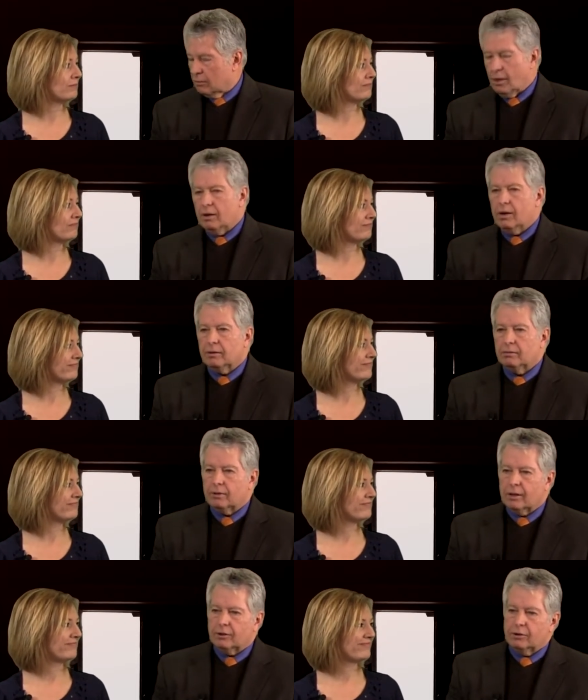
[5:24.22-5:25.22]
Speaker 1: All right,
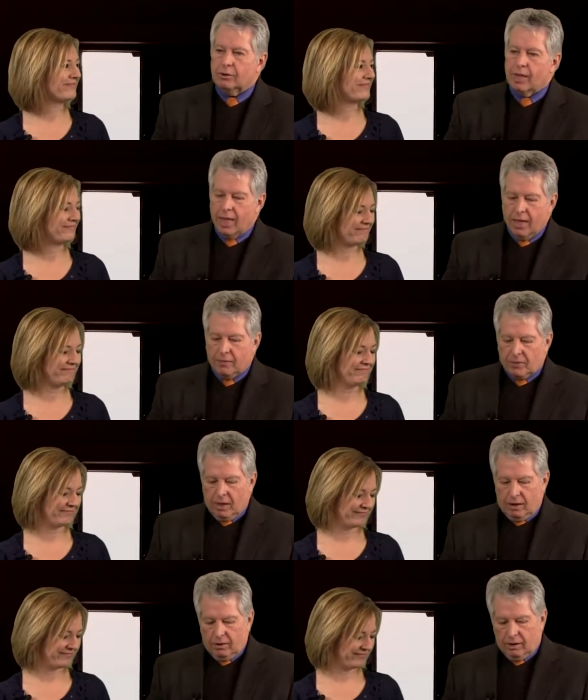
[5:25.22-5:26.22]
thank you. Mm-hmm.
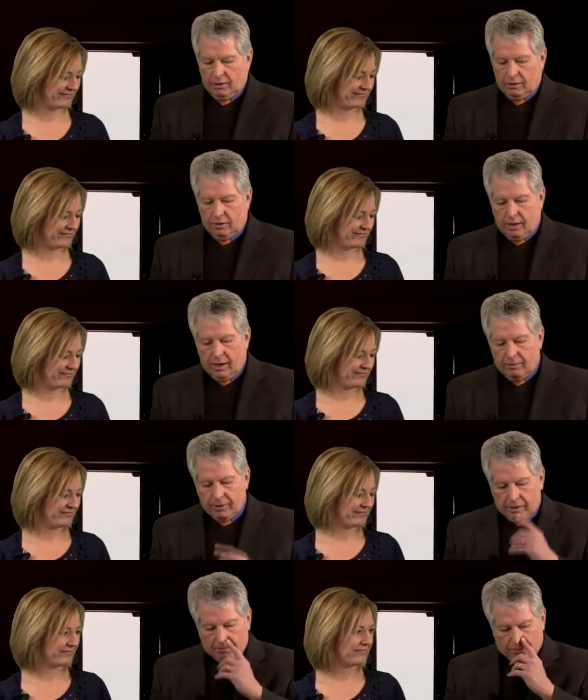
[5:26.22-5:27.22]
All right, Laurie, I
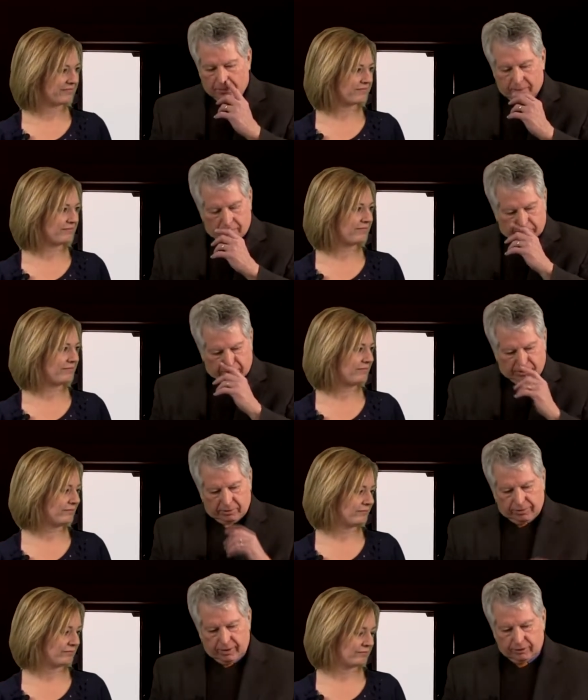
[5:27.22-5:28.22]
have
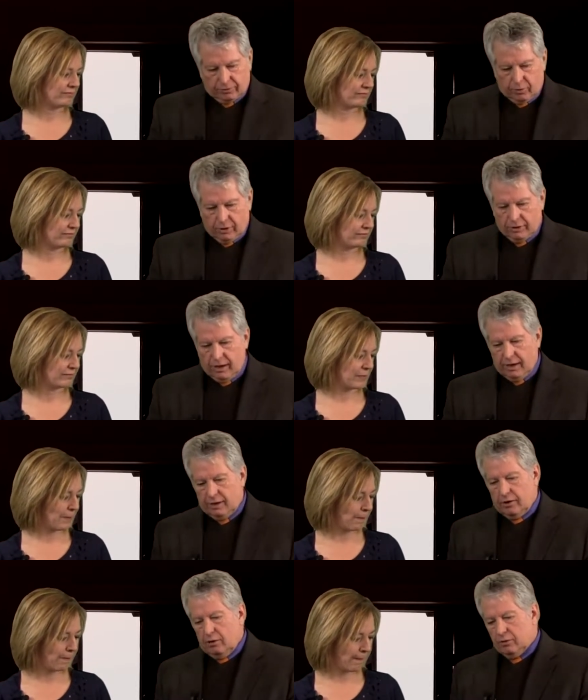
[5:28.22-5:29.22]
several things for you today, and
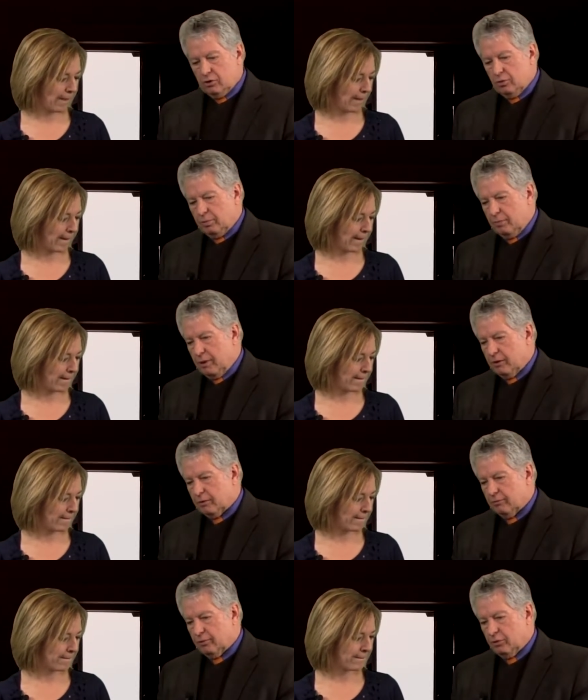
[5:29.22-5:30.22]
I know that you prepared
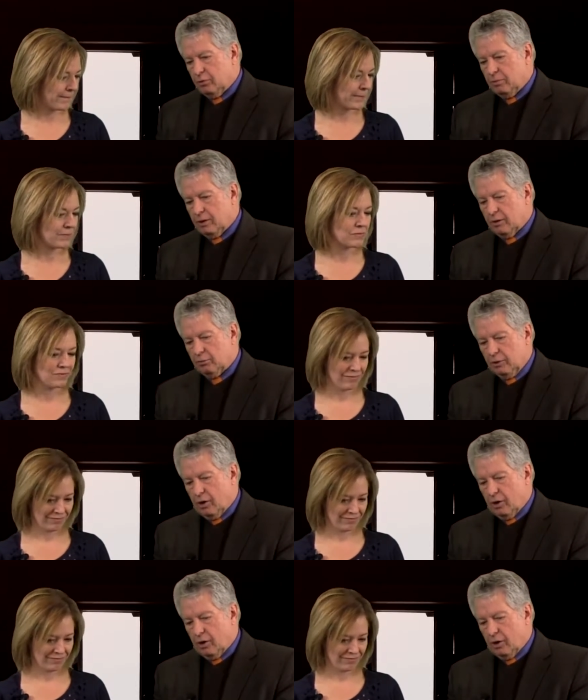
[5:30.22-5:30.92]
some food because we